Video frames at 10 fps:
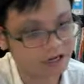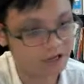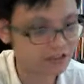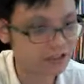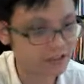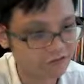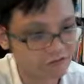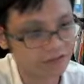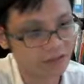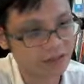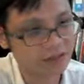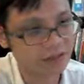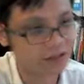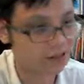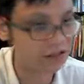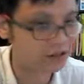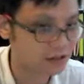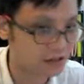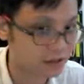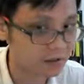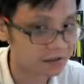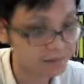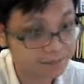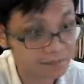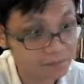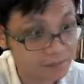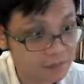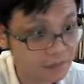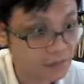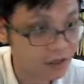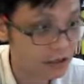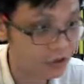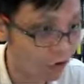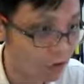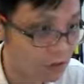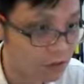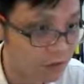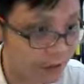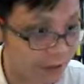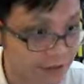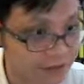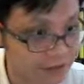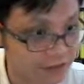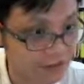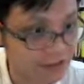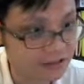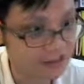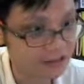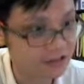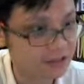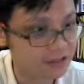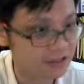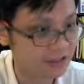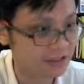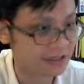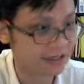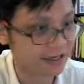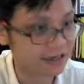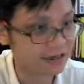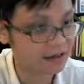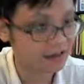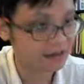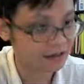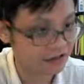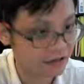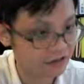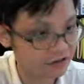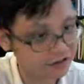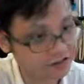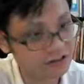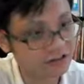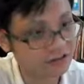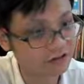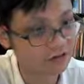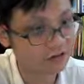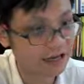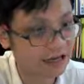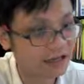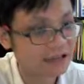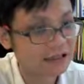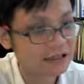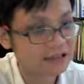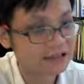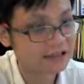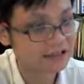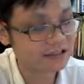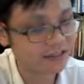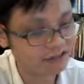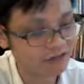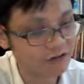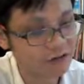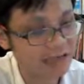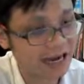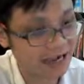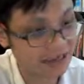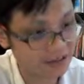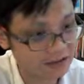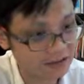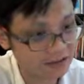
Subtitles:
Usually it will be a normal one. Okay, systolic pressure and diastolic. So you need to know lah. Systolic will be higher.